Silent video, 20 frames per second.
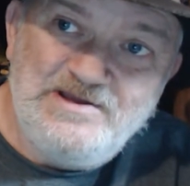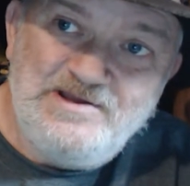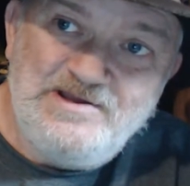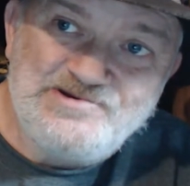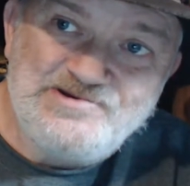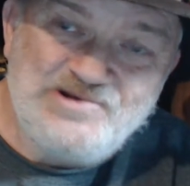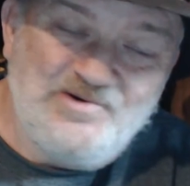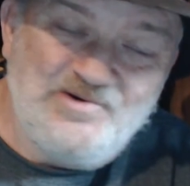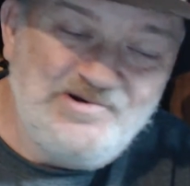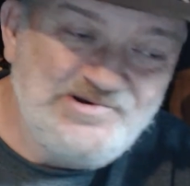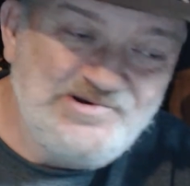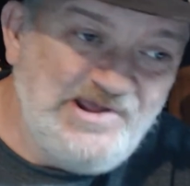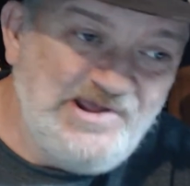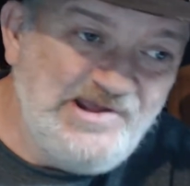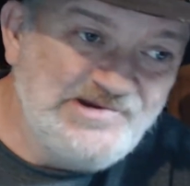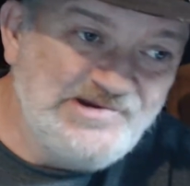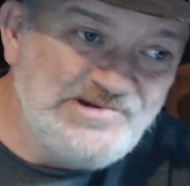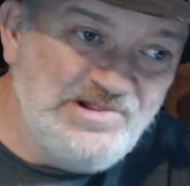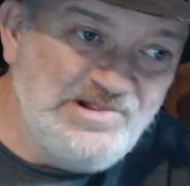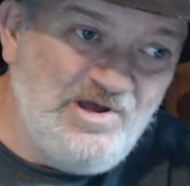So it
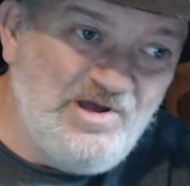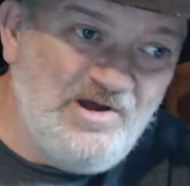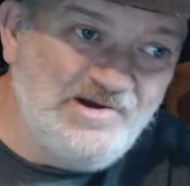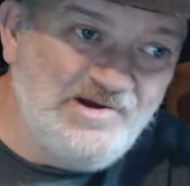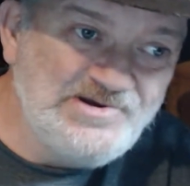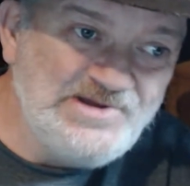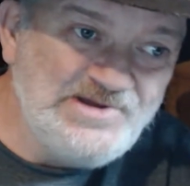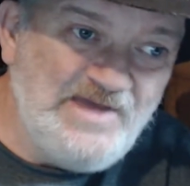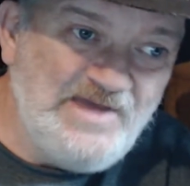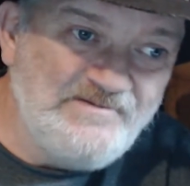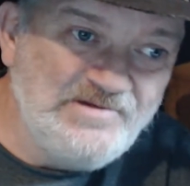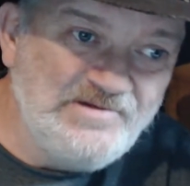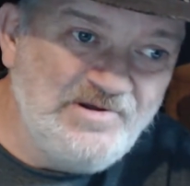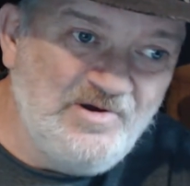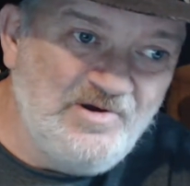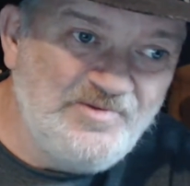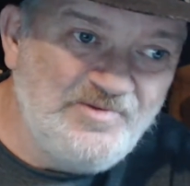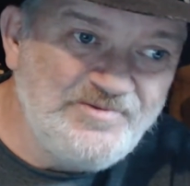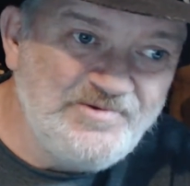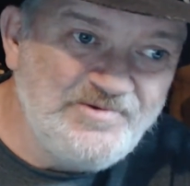takes a long time to
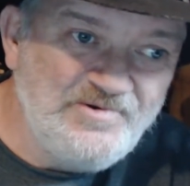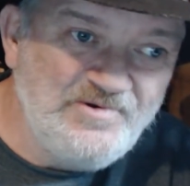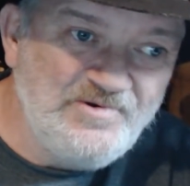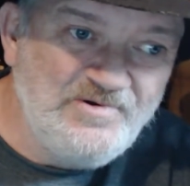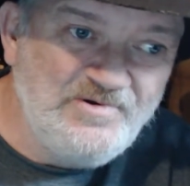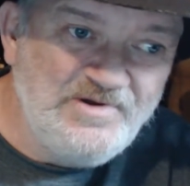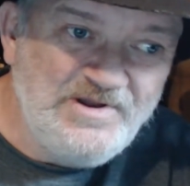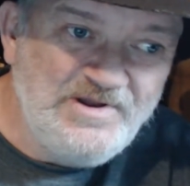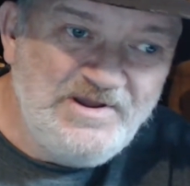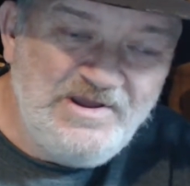go through